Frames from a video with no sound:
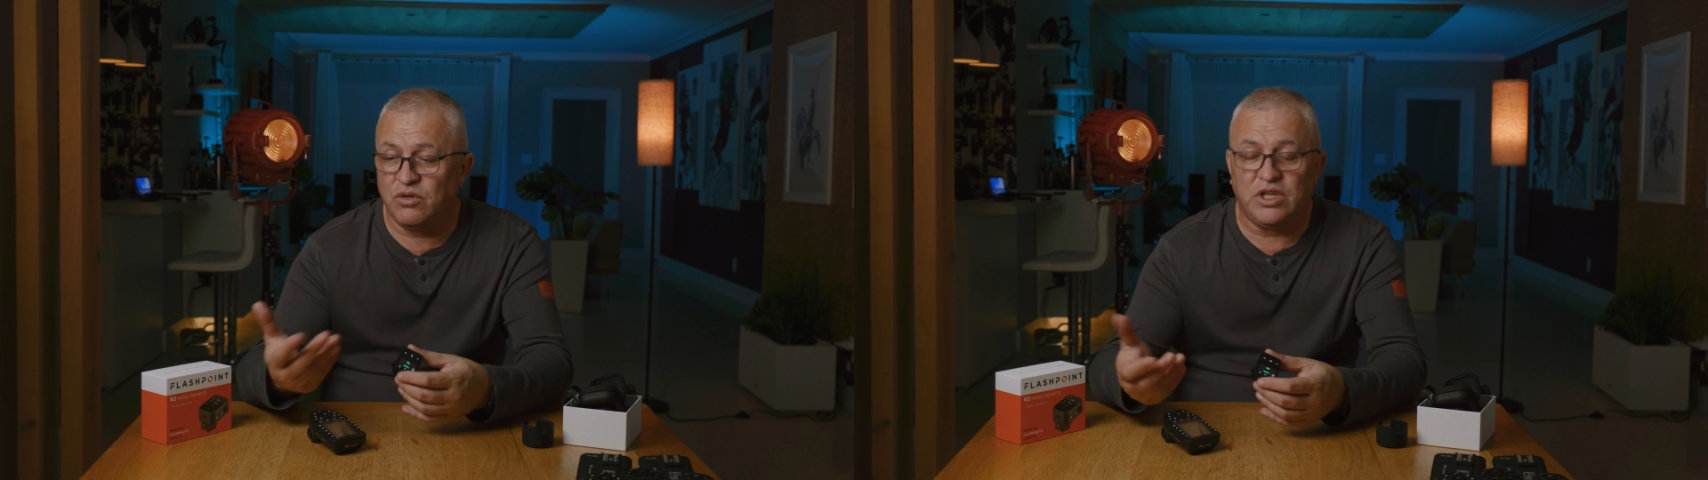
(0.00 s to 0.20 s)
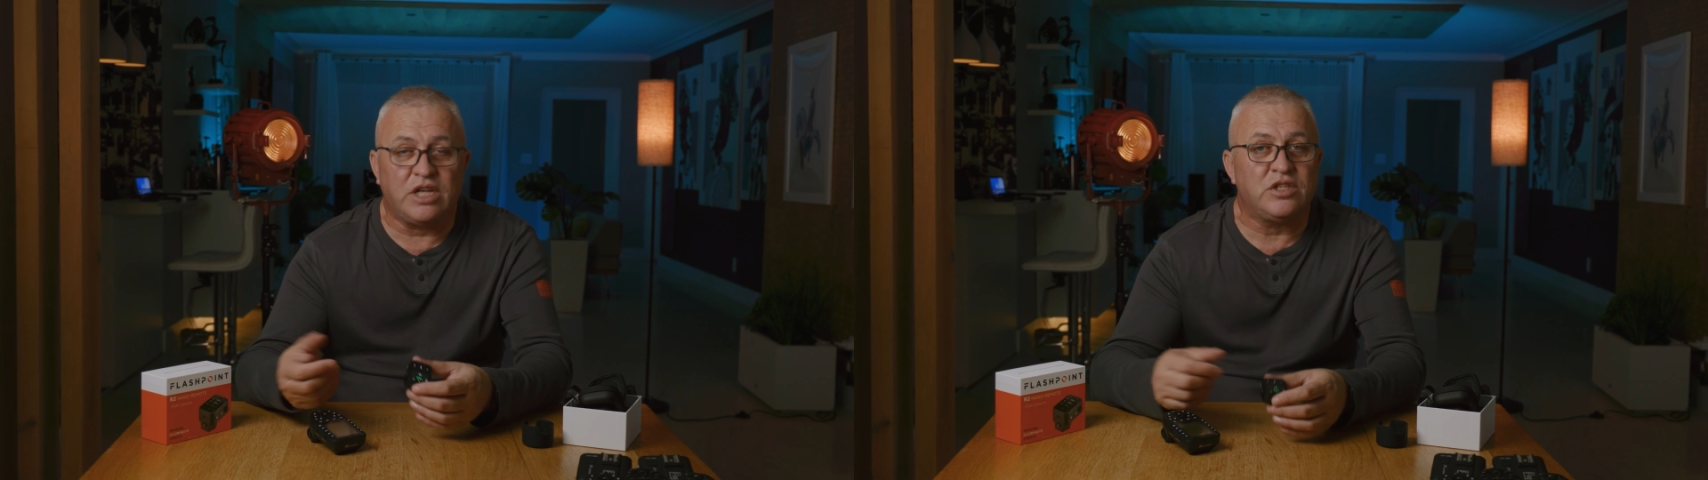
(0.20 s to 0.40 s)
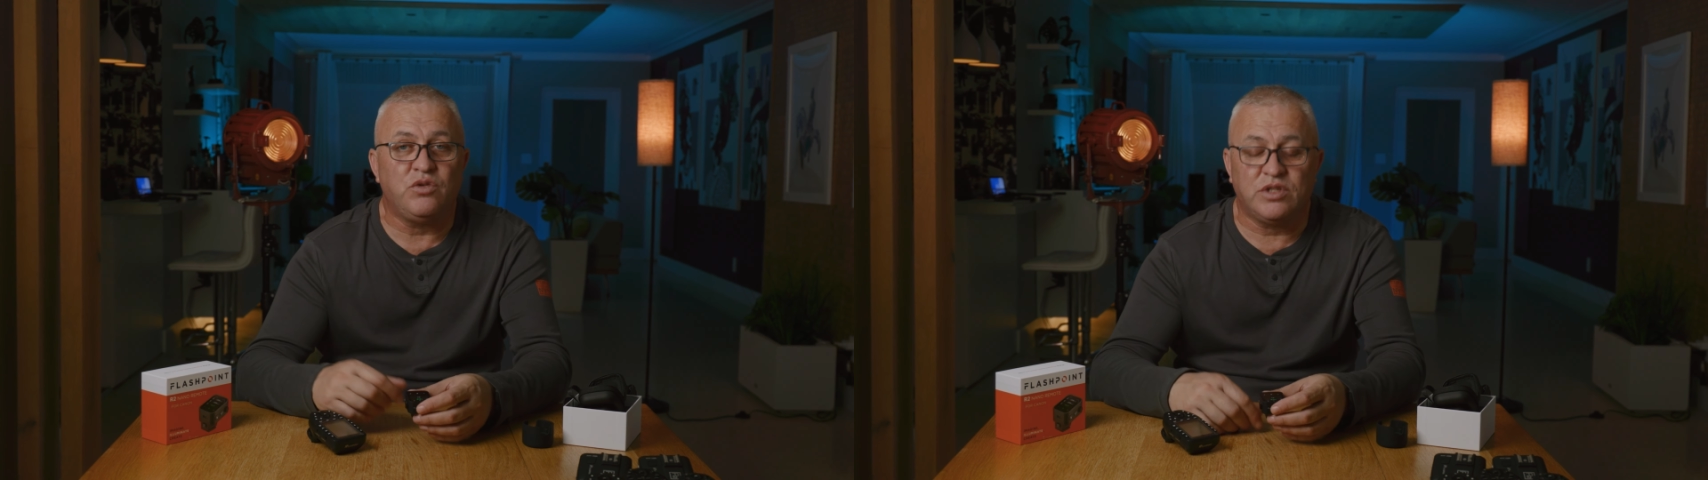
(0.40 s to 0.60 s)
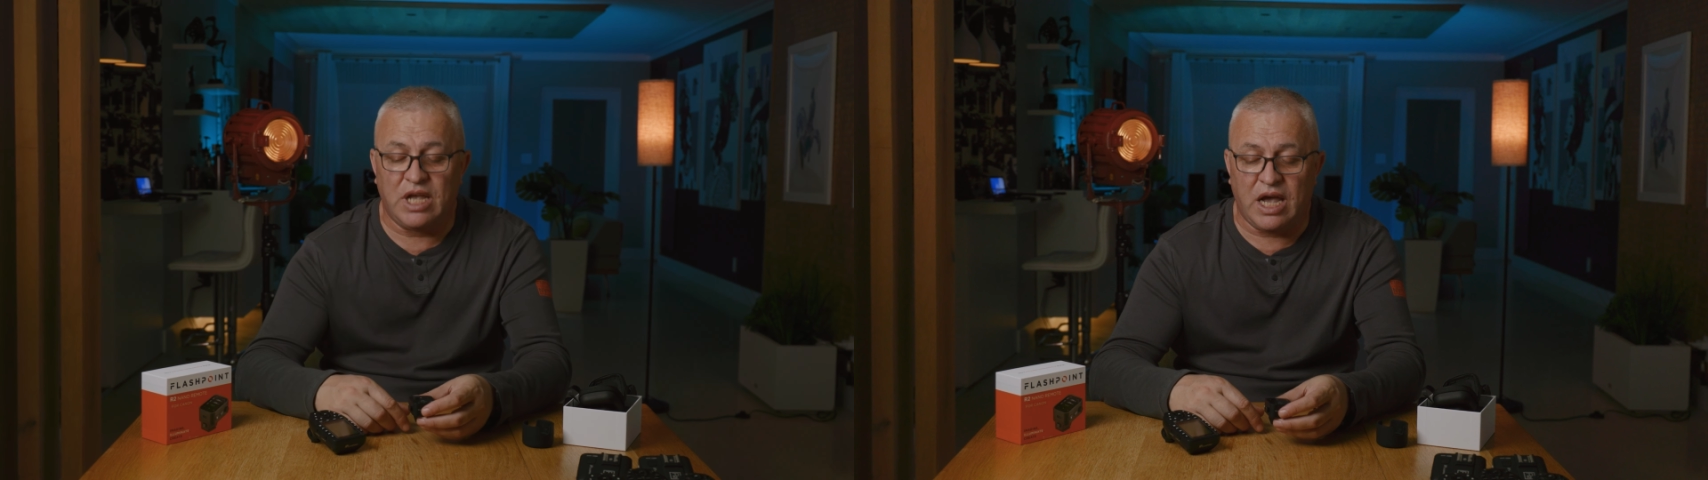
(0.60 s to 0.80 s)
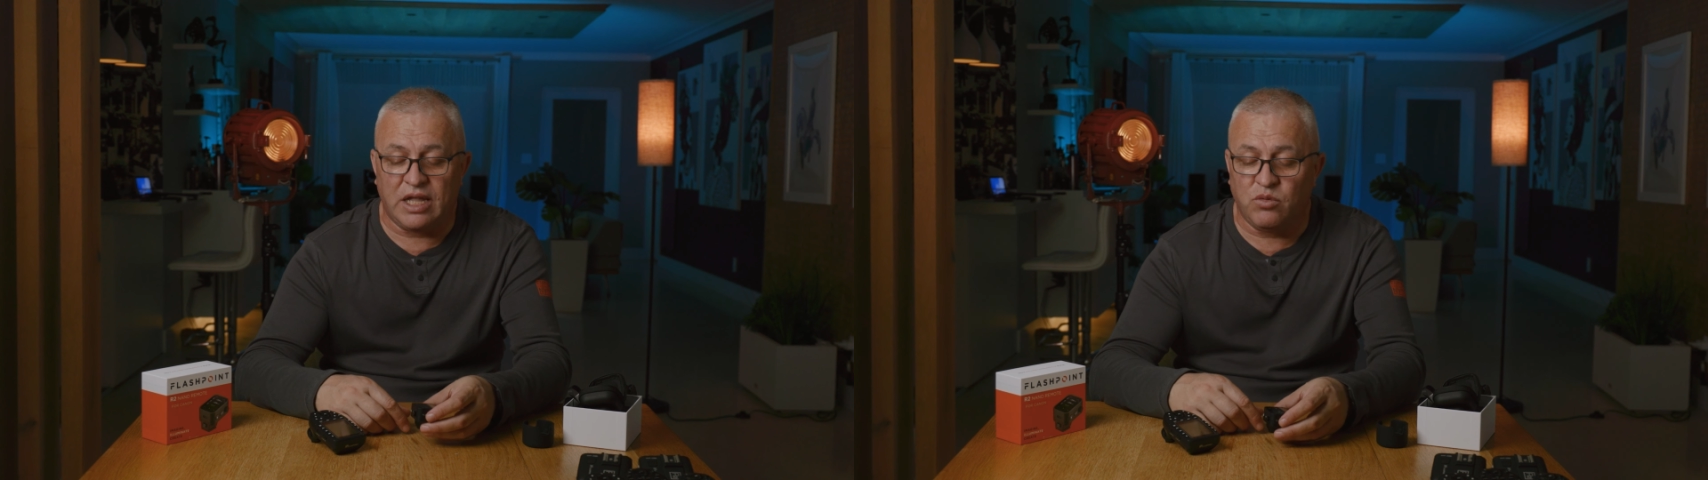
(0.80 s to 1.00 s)
just use
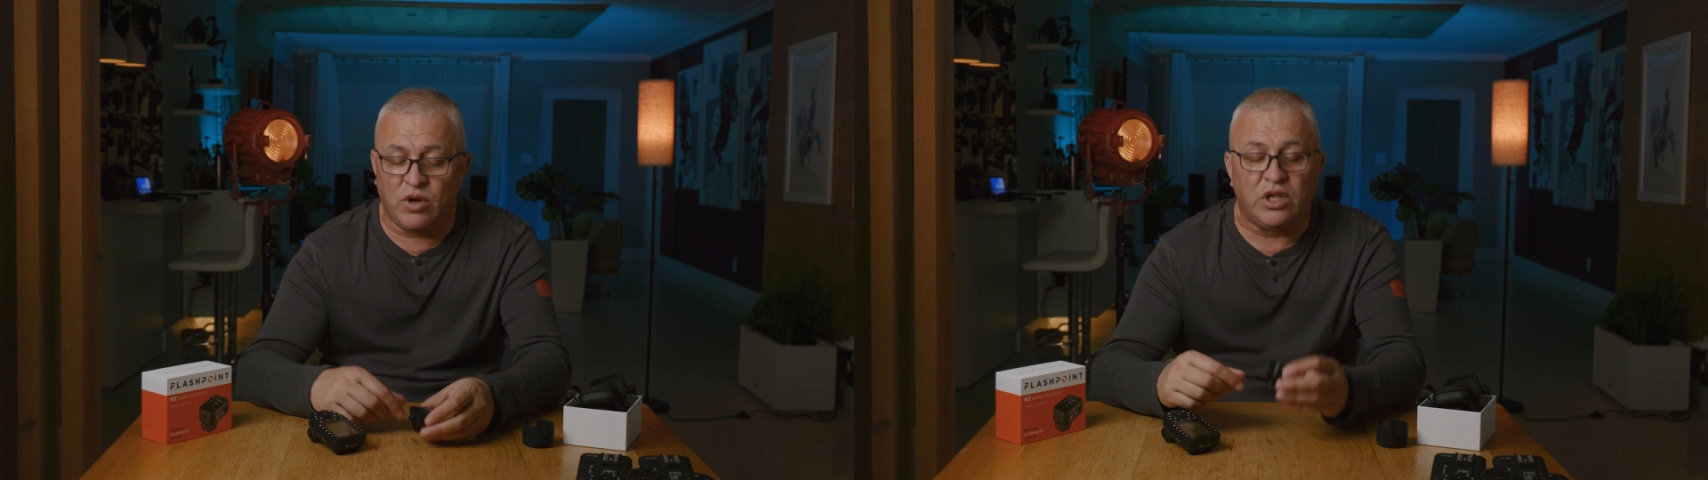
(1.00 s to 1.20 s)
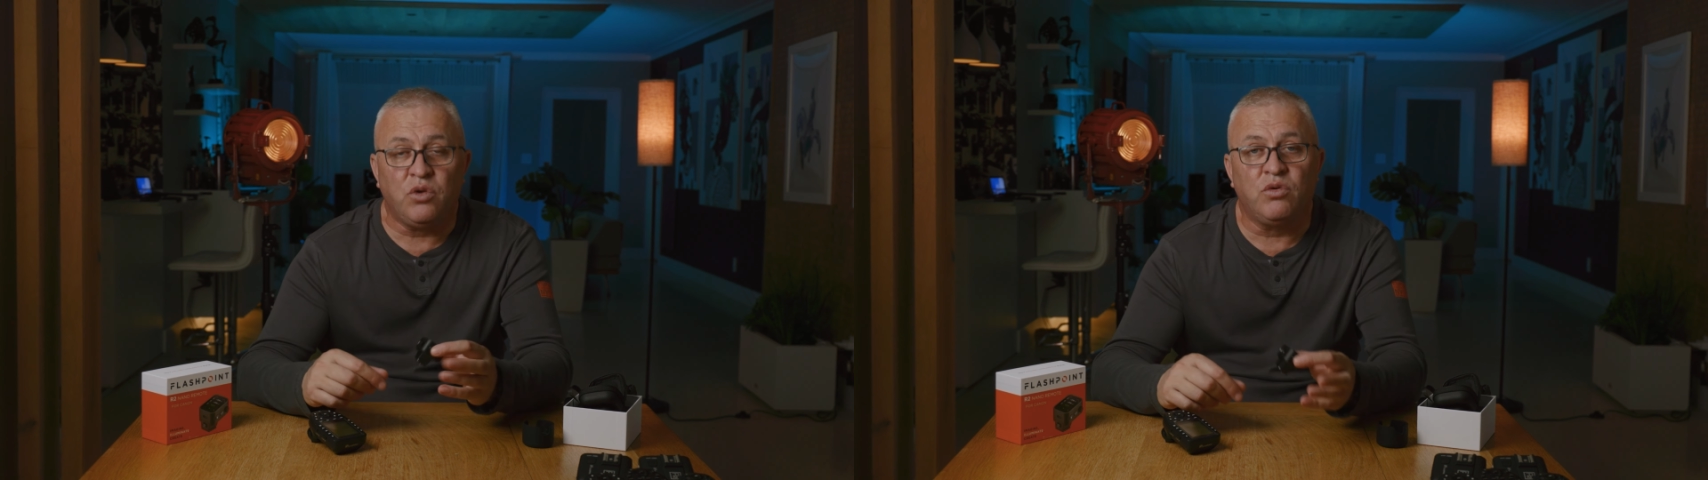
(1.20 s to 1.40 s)
the other one.